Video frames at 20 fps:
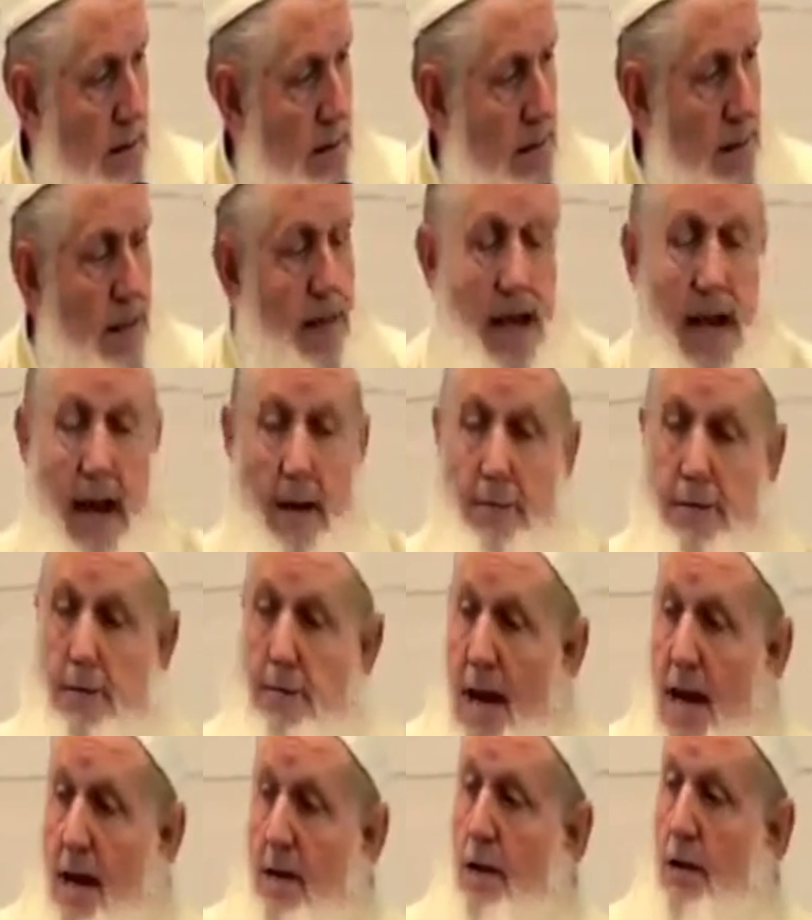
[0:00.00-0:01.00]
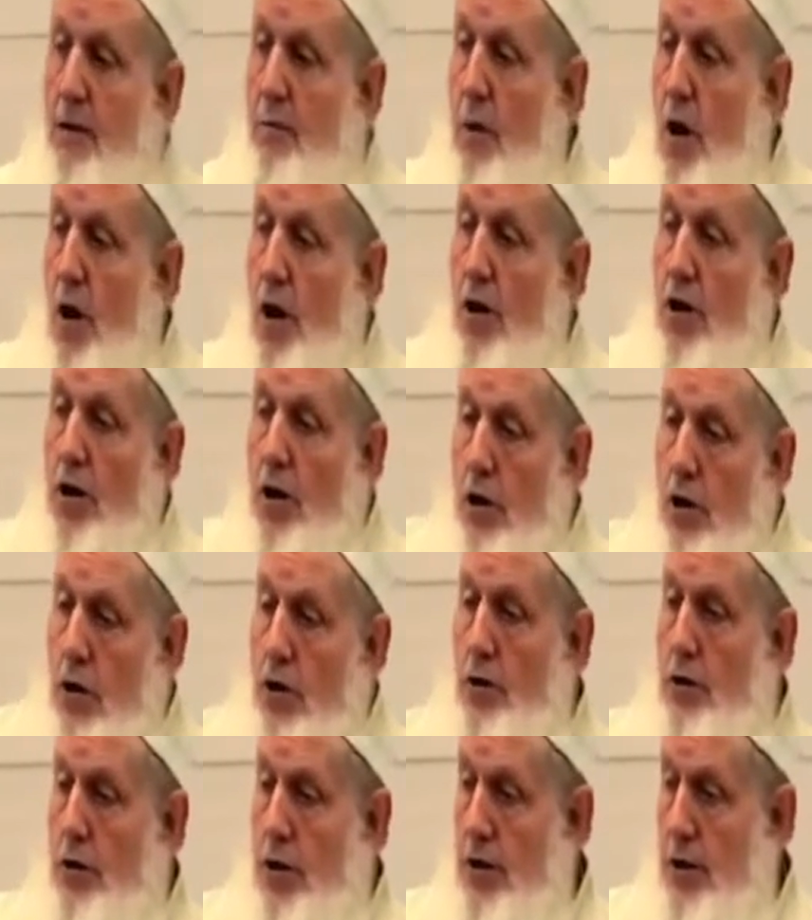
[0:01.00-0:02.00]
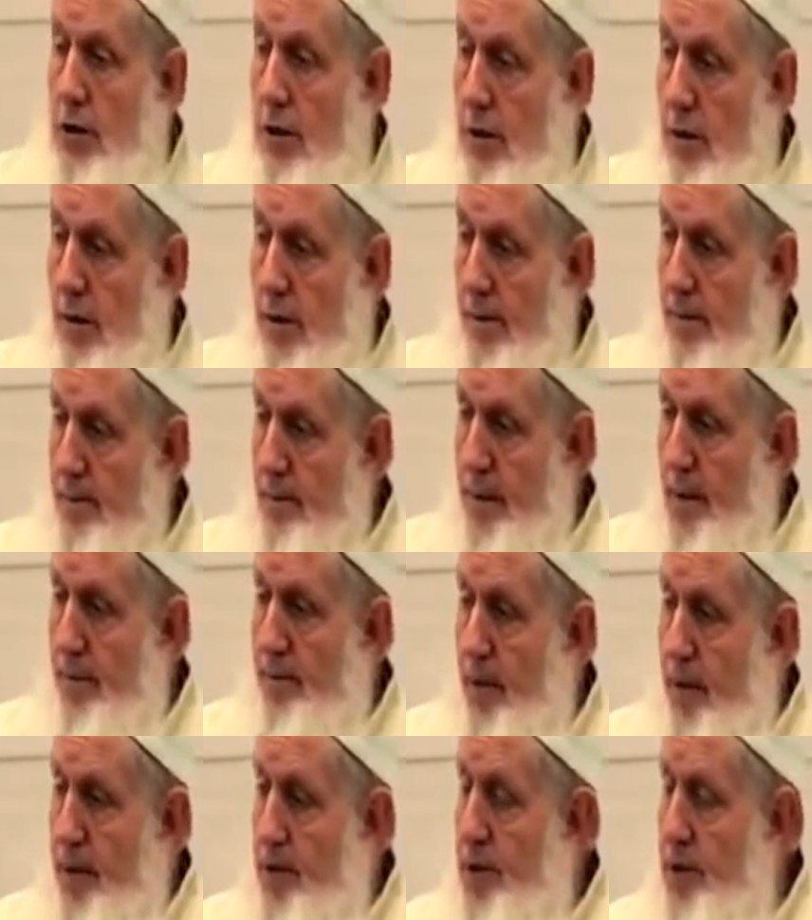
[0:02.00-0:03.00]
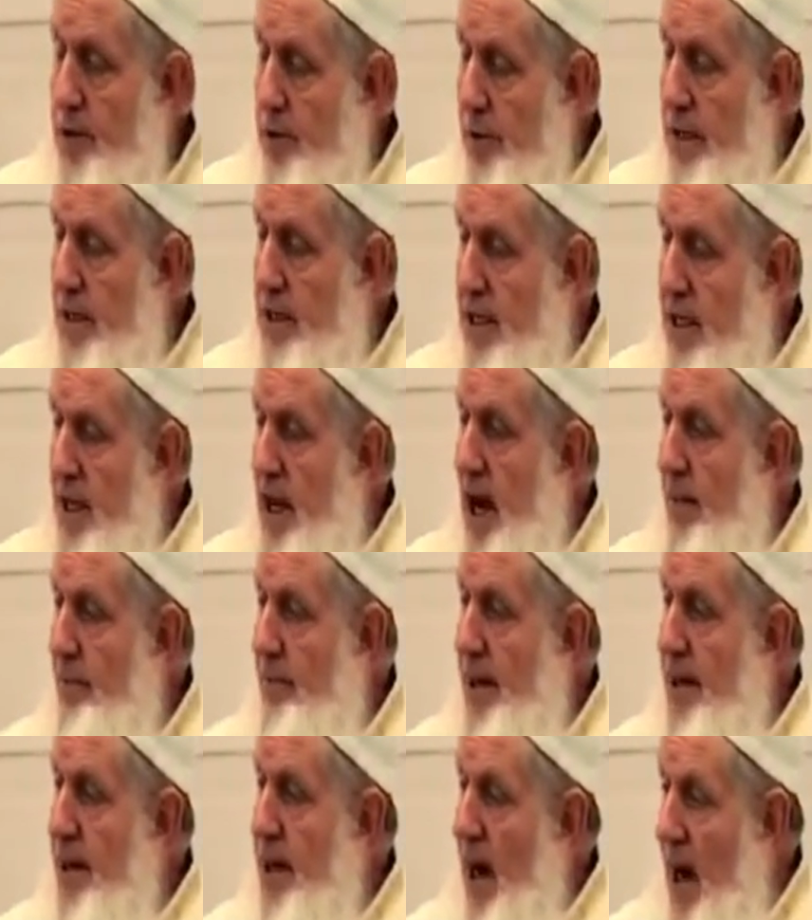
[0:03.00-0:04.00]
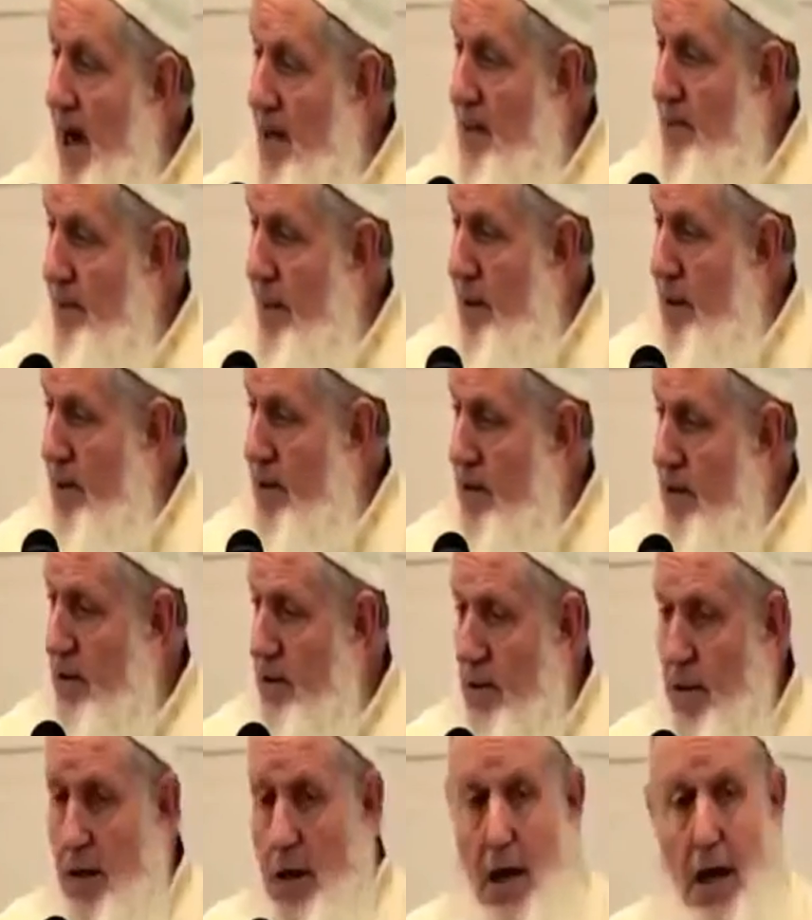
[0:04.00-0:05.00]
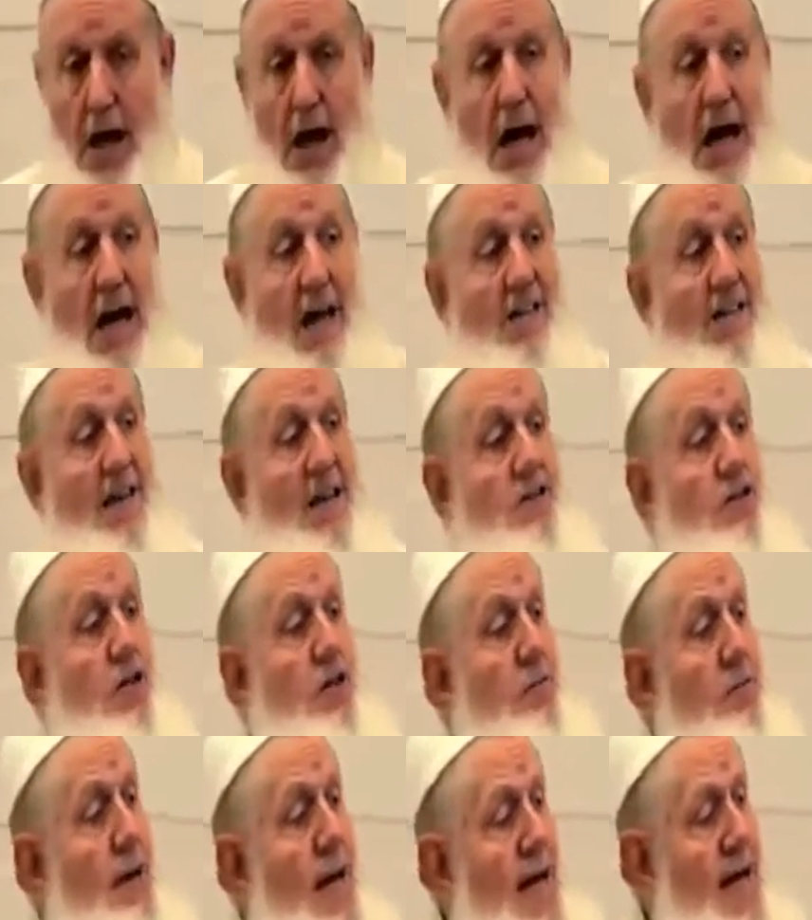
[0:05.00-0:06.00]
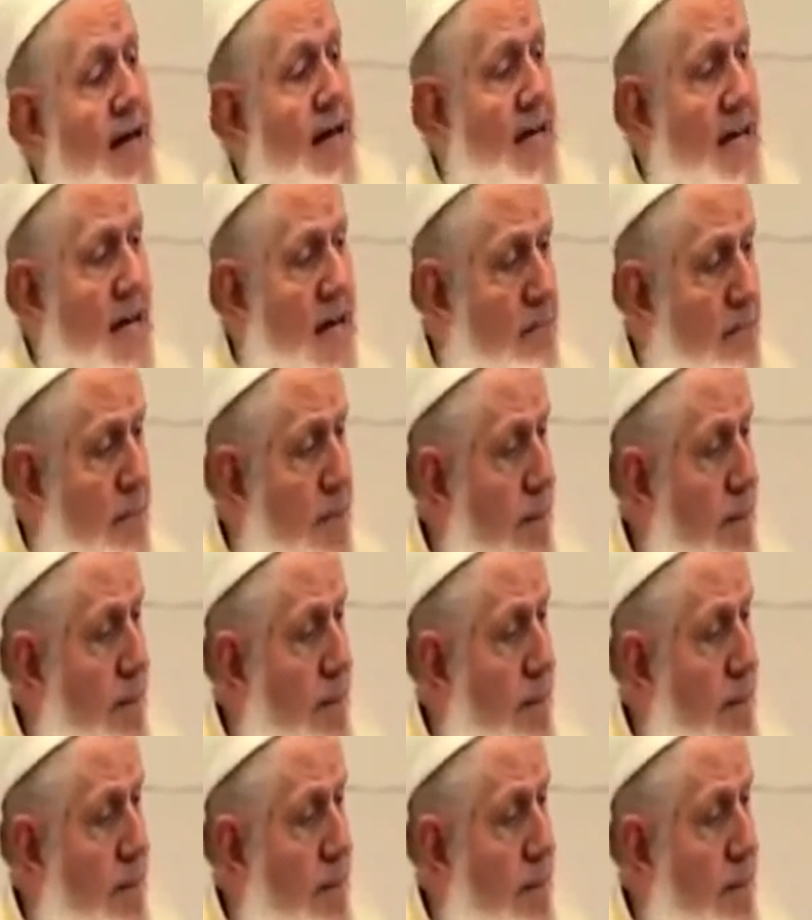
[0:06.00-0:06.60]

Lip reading: The names Matthew, Mark, Luke, the first three synoptic gospels, these are made up